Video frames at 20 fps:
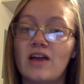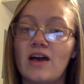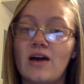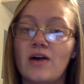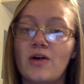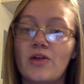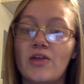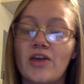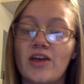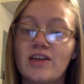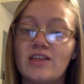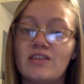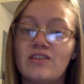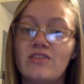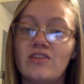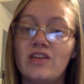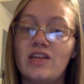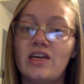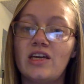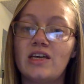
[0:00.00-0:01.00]
Health
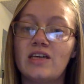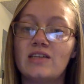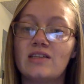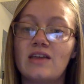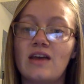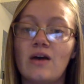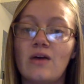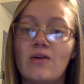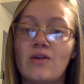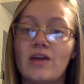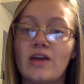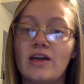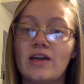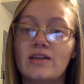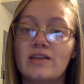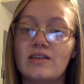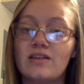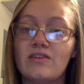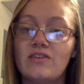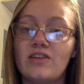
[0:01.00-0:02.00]
activity is how
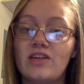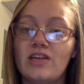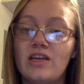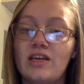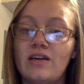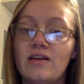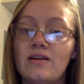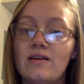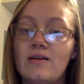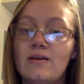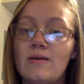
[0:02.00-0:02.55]
negativity